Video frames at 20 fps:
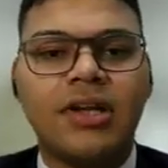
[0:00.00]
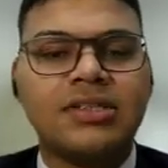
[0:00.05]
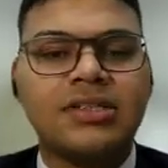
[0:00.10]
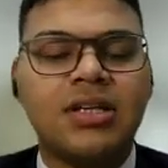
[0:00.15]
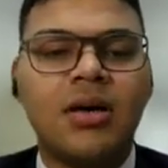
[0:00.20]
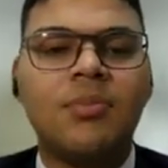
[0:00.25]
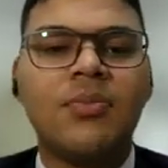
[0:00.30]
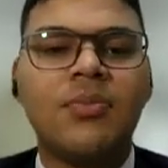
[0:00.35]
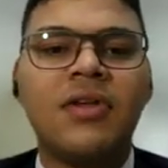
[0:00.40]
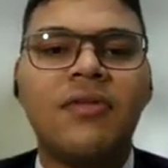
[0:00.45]

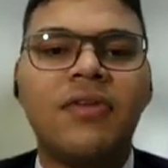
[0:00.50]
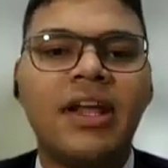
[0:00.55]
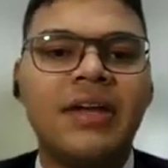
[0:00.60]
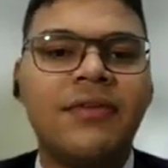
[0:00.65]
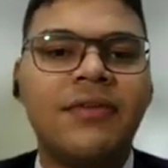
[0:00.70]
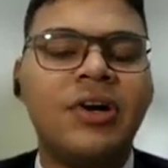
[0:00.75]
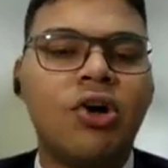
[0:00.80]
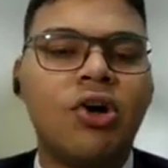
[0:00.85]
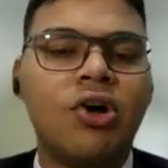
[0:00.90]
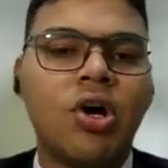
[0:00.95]
For example,
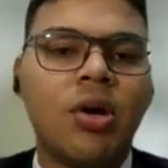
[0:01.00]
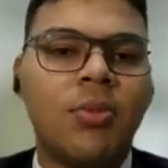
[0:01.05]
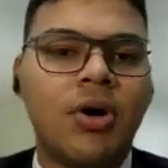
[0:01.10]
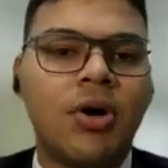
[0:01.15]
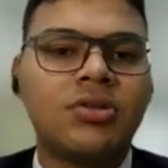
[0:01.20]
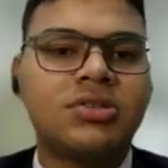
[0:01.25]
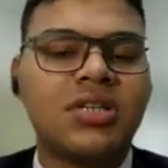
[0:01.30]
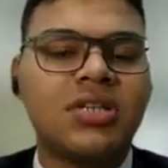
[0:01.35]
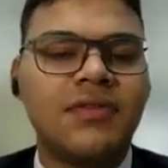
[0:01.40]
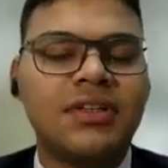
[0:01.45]
when we
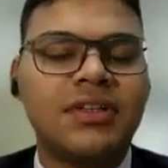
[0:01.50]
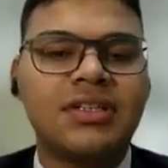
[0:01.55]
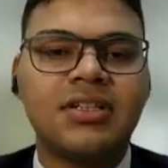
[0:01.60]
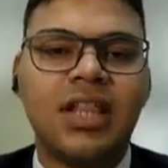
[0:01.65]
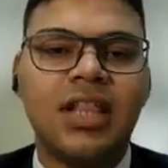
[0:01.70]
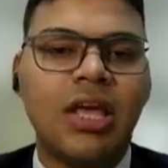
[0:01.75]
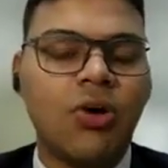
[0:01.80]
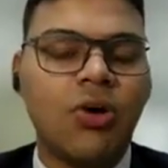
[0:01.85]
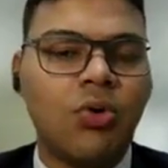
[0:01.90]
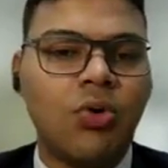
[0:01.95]
talk about
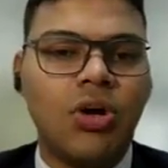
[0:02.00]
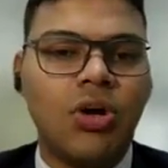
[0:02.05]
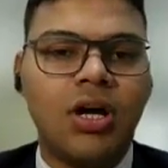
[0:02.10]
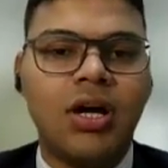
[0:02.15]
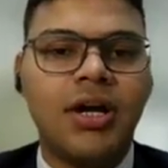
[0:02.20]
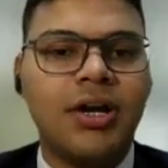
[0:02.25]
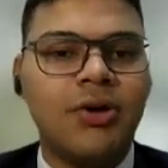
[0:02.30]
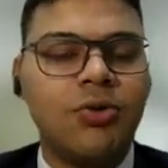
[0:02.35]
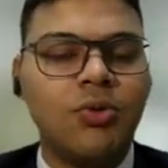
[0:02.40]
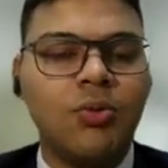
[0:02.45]
services like
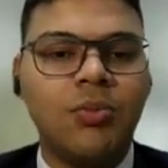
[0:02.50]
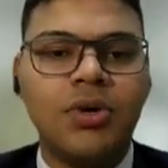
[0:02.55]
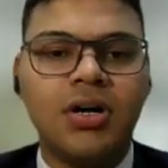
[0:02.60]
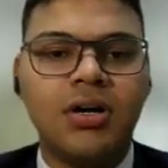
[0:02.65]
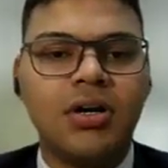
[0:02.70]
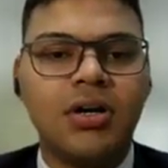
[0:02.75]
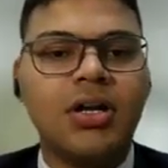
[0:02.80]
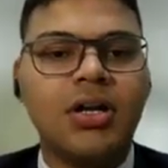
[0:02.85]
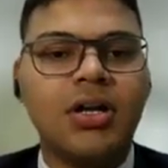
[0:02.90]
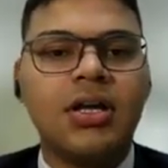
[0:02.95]
Ola and
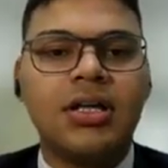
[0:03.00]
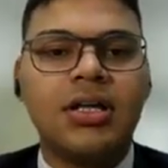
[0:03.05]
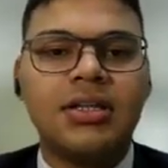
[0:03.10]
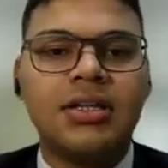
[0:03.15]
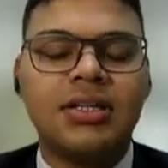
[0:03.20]
Uber,